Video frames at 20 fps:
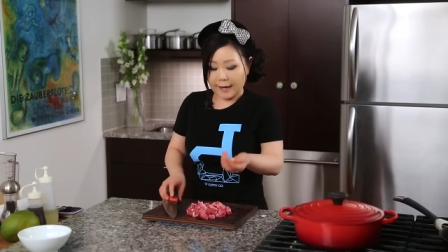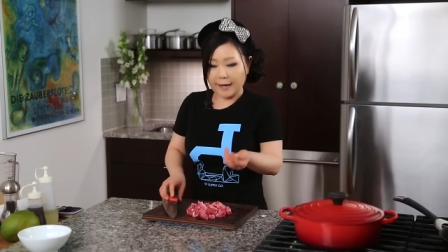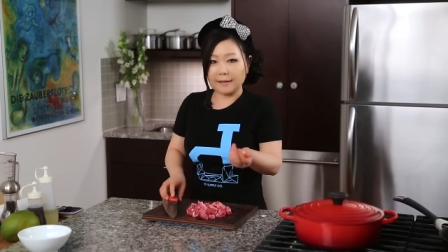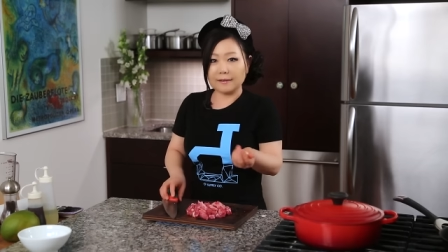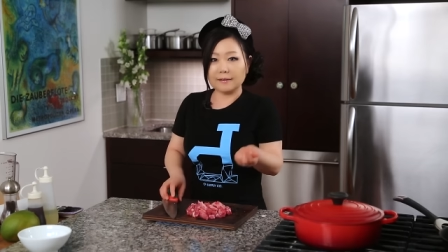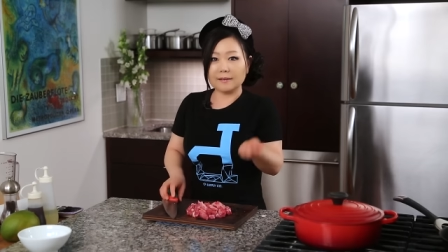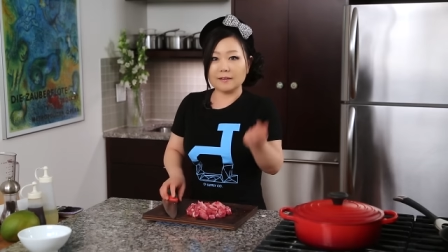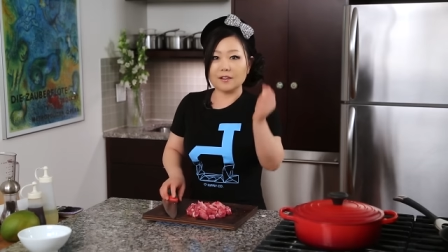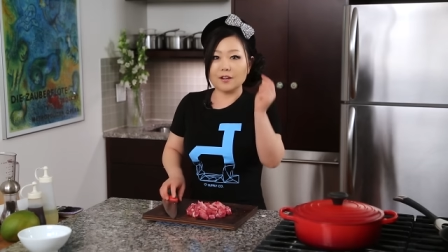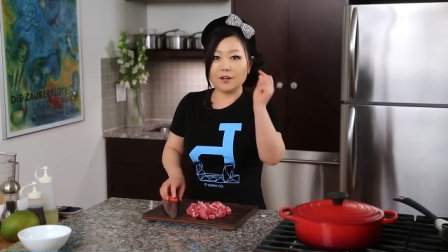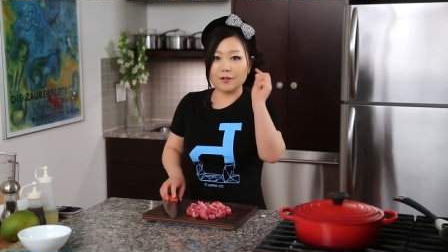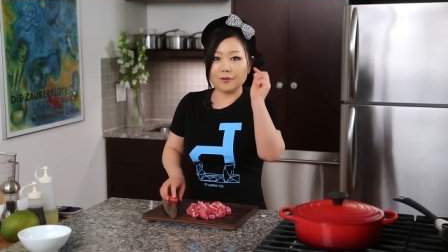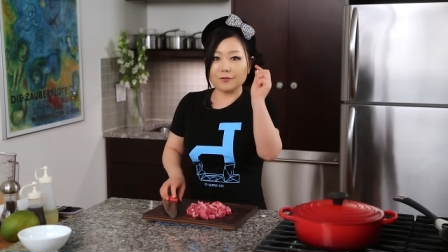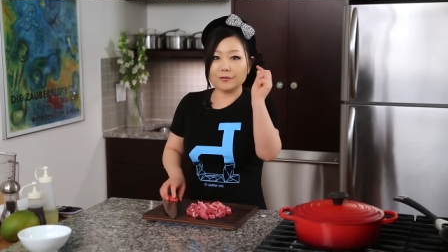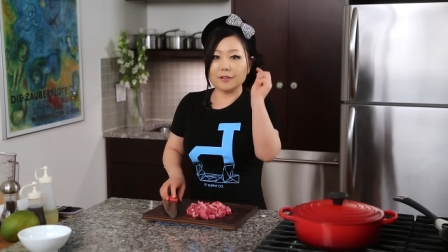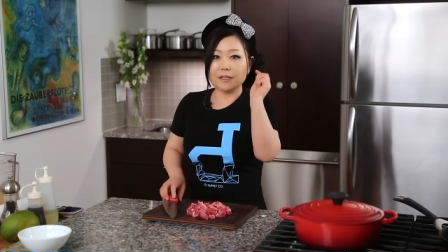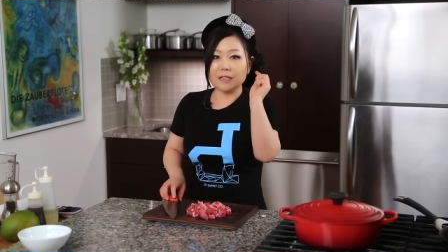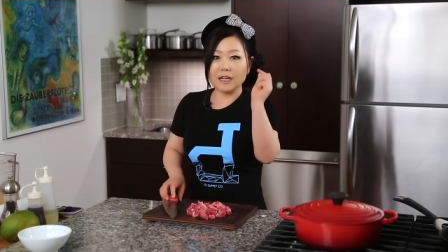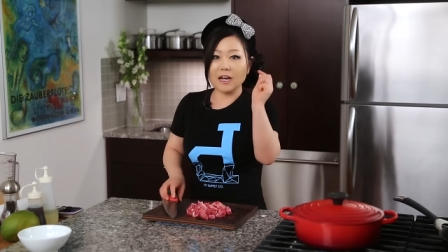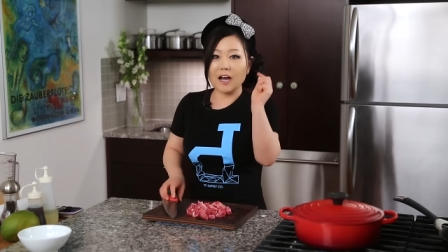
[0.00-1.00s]
And
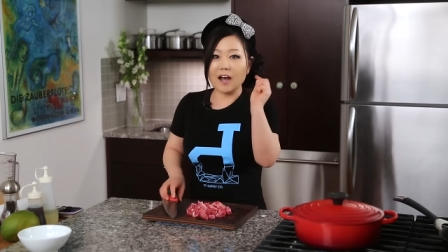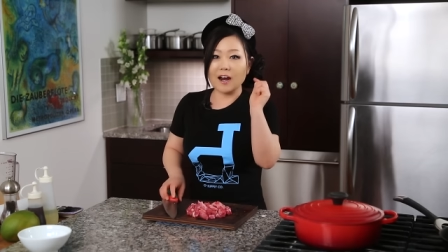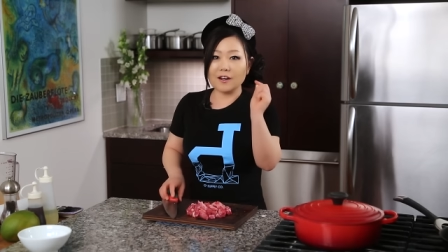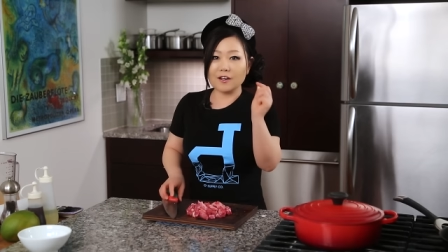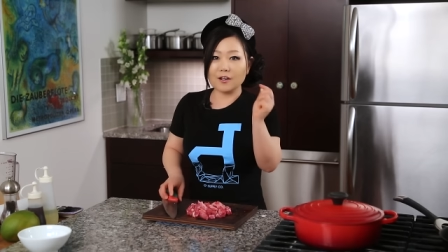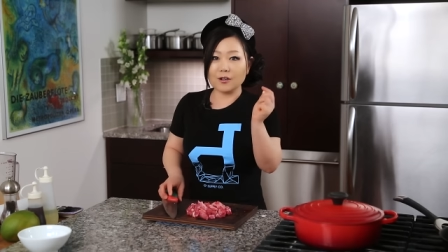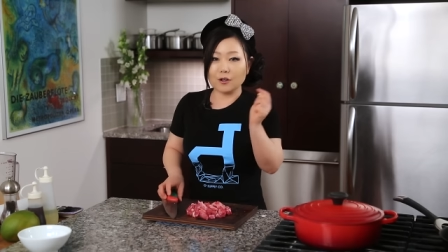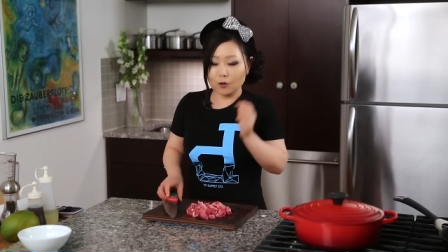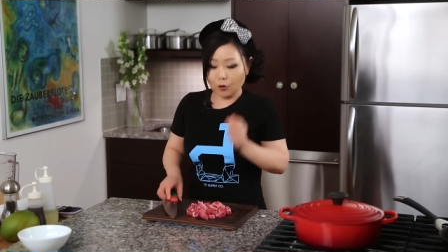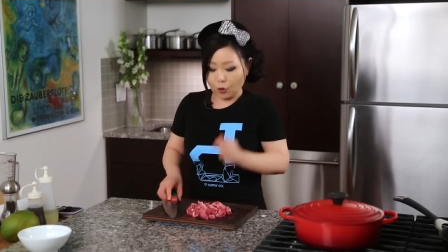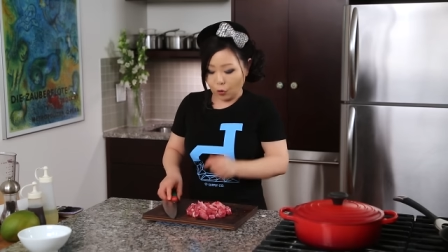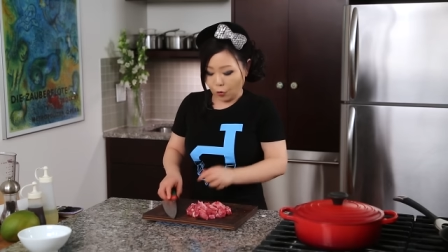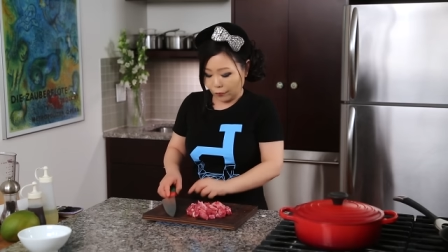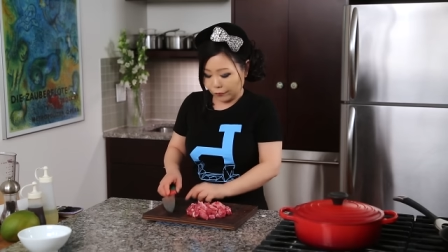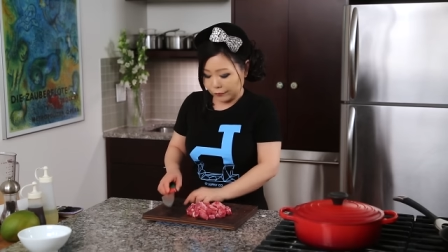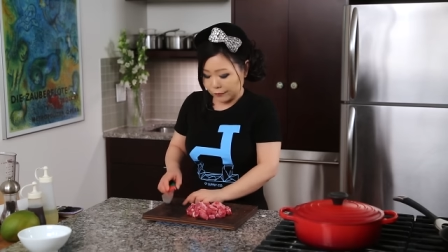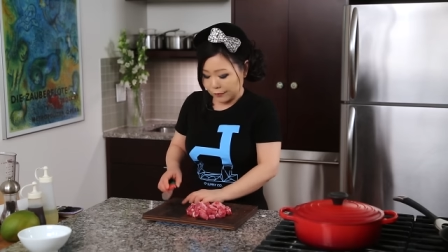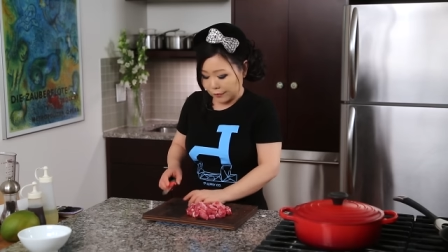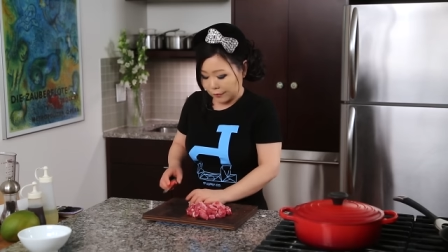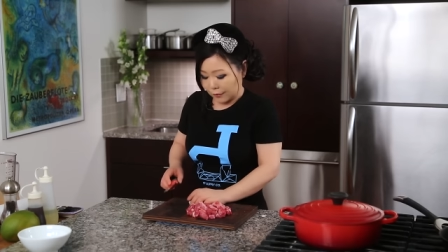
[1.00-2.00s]
three garlic
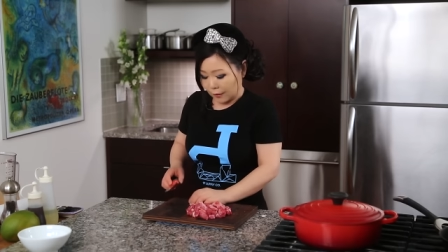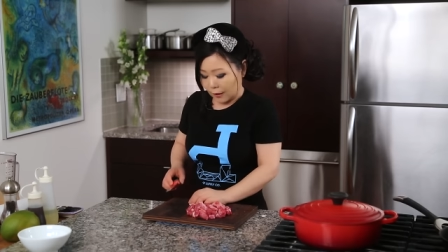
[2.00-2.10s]
cloves.